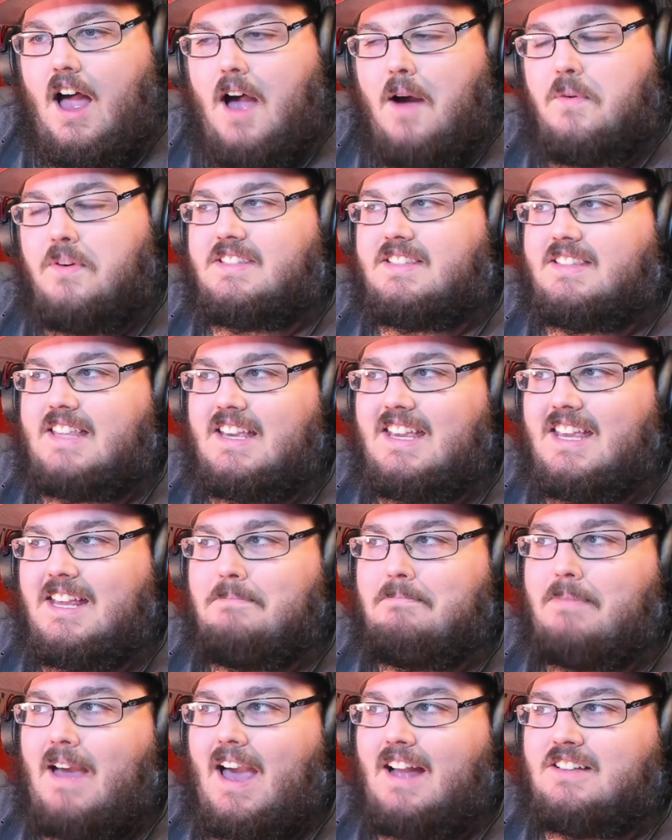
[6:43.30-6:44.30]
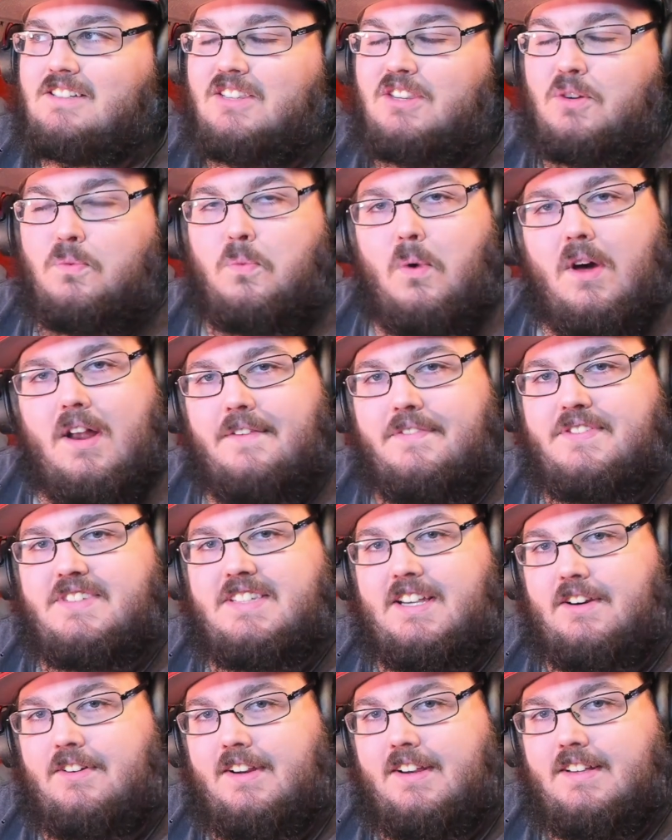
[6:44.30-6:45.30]
I was thinking back to the What If
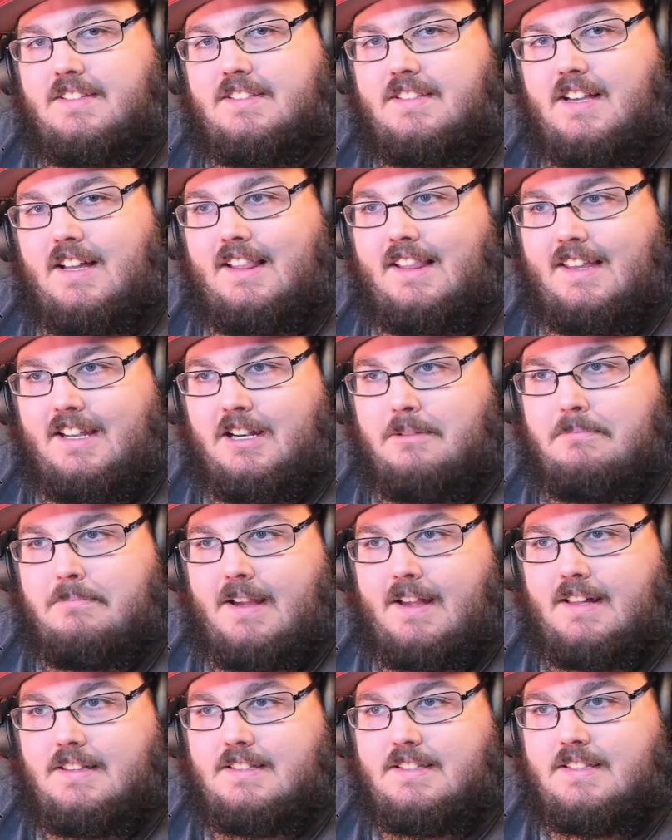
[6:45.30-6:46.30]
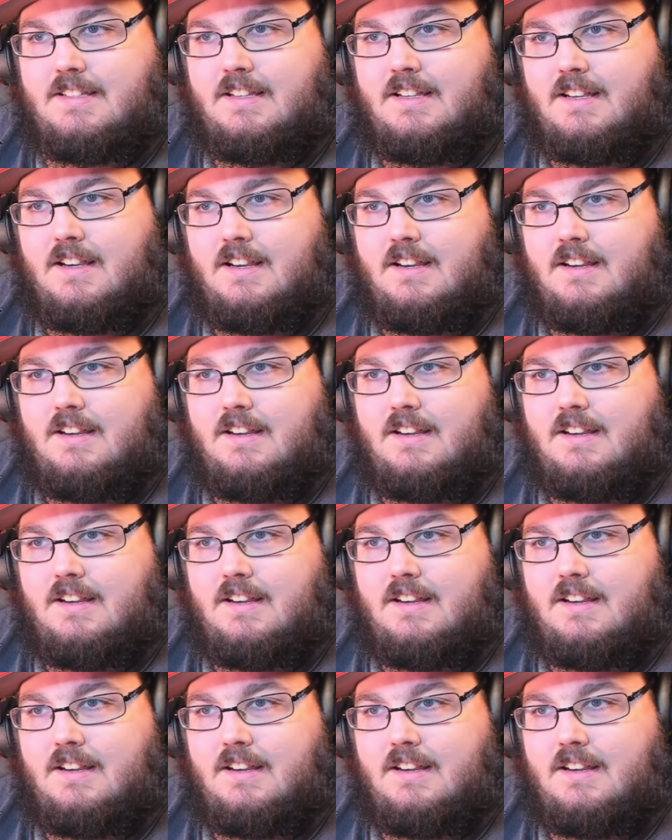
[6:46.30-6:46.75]
series a little bit.